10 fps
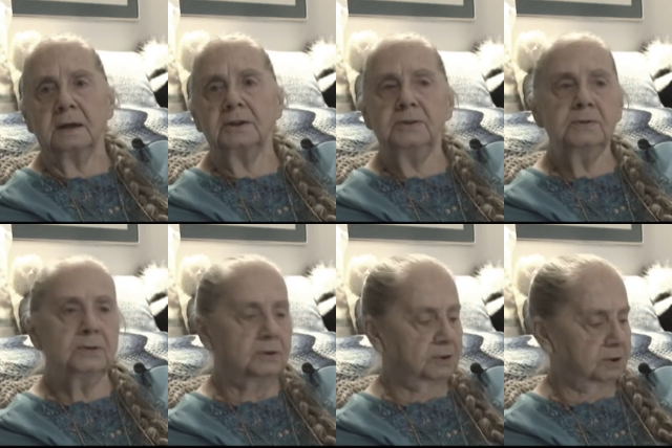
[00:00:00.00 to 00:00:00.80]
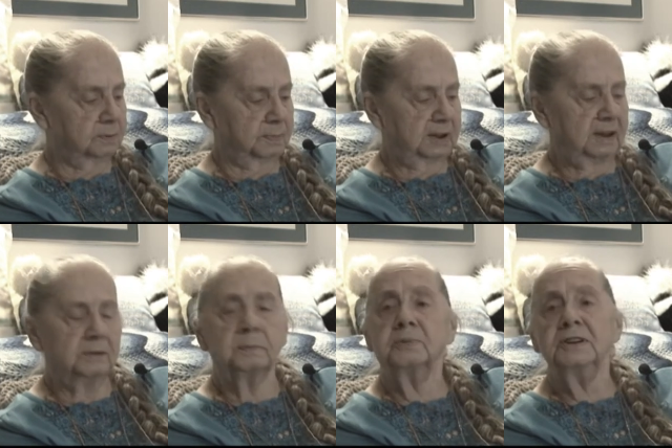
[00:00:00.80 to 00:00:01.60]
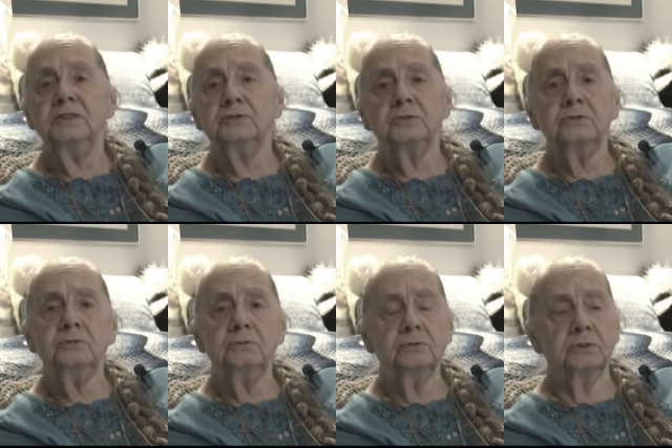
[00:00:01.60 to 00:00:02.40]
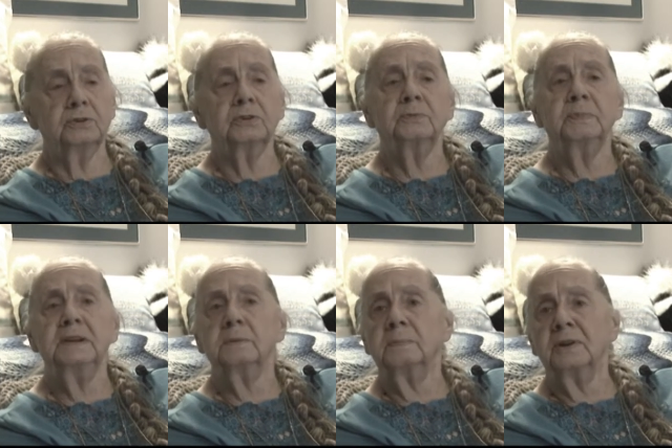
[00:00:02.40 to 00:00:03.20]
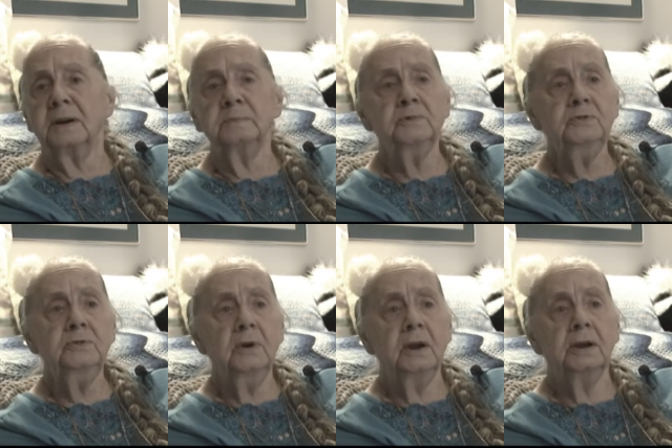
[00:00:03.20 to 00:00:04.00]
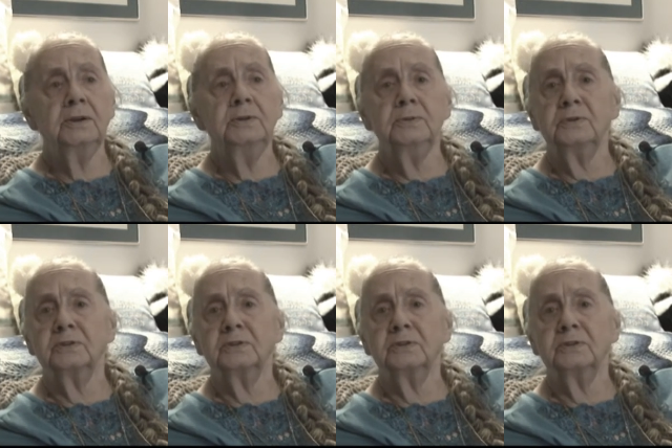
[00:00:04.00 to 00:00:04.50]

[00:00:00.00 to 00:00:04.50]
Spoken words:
You could be a printer, you could be a plumber, you